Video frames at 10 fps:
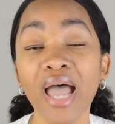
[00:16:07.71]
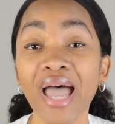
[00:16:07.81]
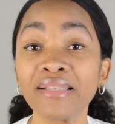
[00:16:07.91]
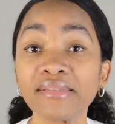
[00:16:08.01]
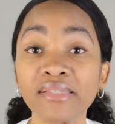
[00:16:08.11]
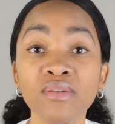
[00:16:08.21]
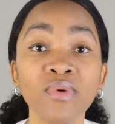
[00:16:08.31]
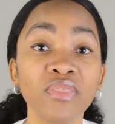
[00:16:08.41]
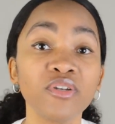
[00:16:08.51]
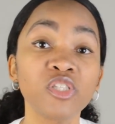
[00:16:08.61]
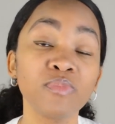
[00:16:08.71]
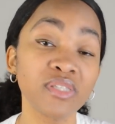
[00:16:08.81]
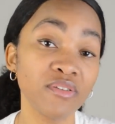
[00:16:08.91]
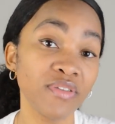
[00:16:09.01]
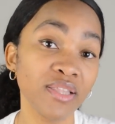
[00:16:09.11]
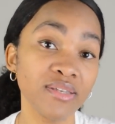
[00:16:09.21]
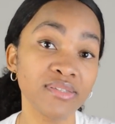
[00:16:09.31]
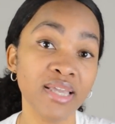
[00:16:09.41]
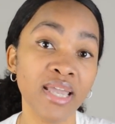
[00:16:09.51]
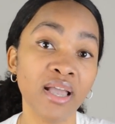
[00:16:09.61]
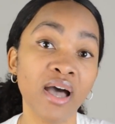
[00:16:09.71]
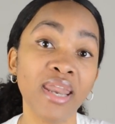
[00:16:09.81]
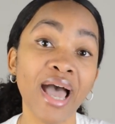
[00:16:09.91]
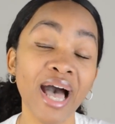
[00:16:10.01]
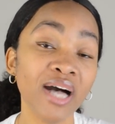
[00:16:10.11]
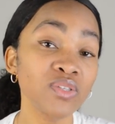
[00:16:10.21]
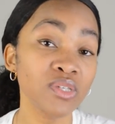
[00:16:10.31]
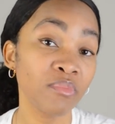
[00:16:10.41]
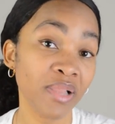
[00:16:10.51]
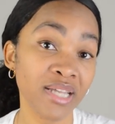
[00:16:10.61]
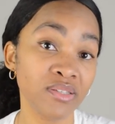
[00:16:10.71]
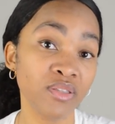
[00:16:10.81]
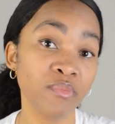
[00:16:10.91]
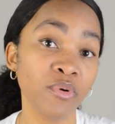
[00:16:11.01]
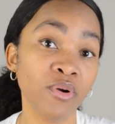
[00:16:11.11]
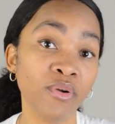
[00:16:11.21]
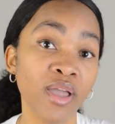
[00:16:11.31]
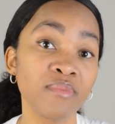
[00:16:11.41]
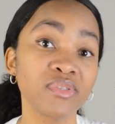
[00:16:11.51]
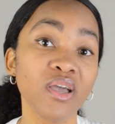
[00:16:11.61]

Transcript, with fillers: and see what they're specifically saying on how to apply to their programs